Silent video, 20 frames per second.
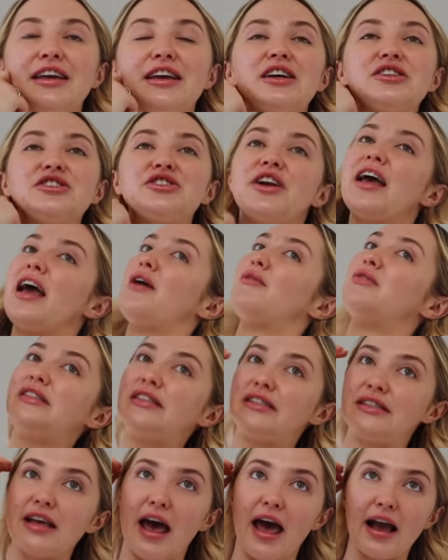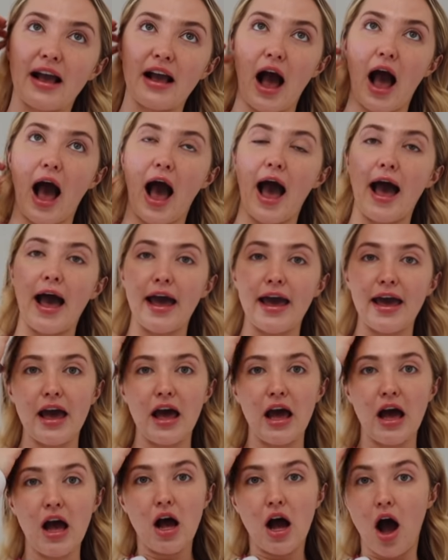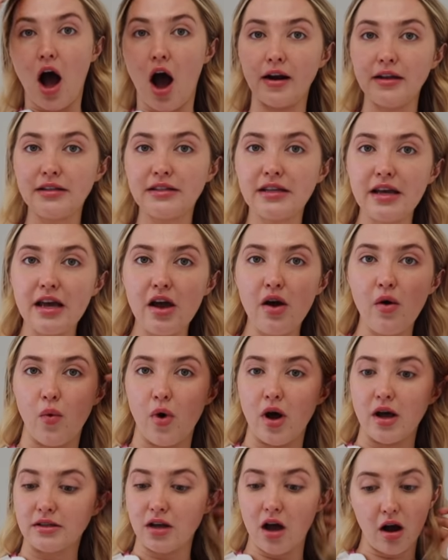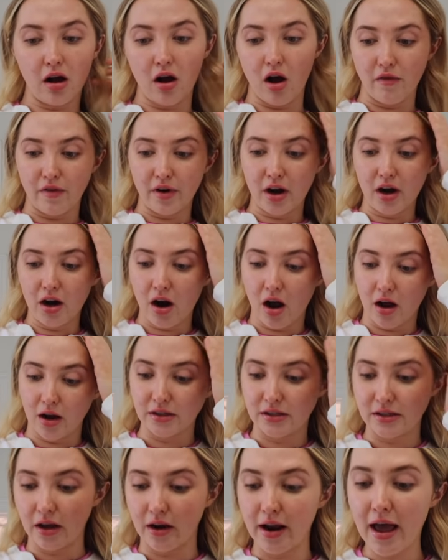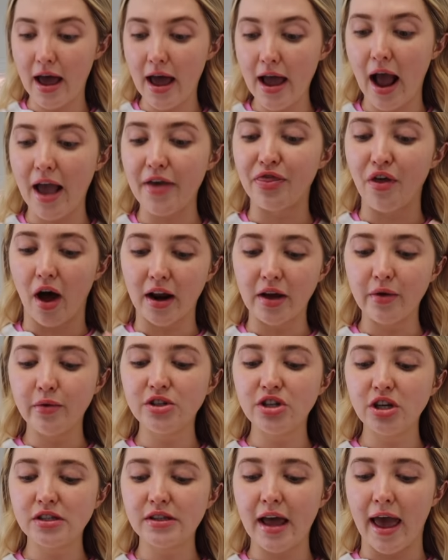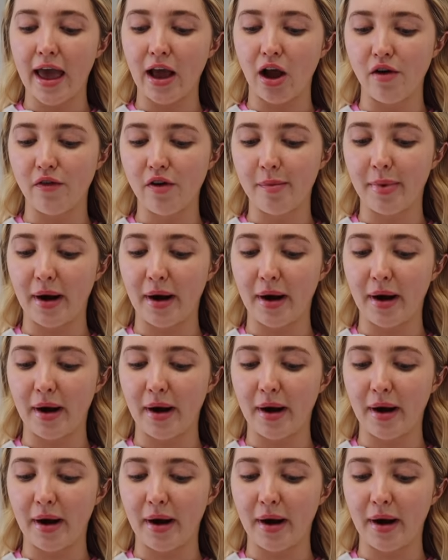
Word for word: Yesterday I was sick. I honestly was hungover on Sunday. I thought it was just a hangover,